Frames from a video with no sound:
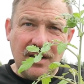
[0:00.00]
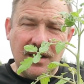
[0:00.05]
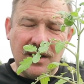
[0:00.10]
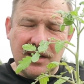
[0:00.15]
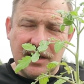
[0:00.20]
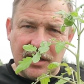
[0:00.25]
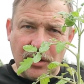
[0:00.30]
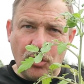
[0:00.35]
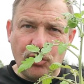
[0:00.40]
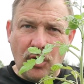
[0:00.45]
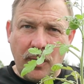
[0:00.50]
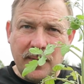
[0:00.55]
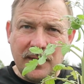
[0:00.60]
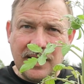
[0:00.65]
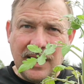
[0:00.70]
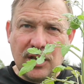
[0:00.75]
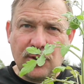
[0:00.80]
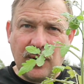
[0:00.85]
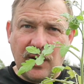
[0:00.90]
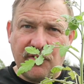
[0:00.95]
it's still dropping
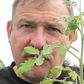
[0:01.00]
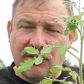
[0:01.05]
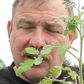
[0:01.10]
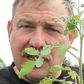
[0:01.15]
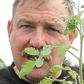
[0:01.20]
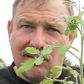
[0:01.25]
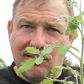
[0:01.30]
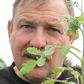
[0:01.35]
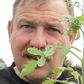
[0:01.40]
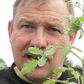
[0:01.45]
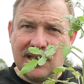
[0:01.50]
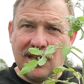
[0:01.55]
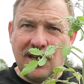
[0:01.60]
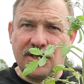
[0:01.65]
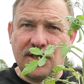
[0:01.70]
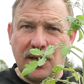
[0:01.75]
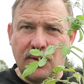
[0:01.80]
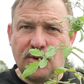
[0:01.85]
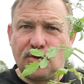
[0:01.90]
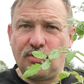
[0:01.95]
down to about 3 degrees.
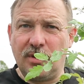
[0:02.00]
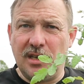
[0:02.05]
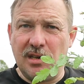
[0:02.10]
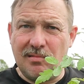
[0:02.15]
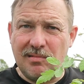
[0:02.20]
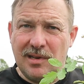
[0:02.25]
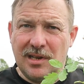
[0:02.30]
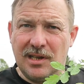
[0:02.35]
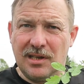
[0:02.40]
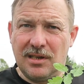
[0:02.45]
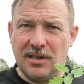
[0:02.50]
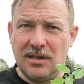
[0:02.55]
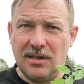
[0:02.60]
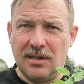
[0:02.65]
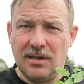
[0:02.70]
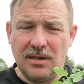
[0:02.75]
Last night was 3 degrees.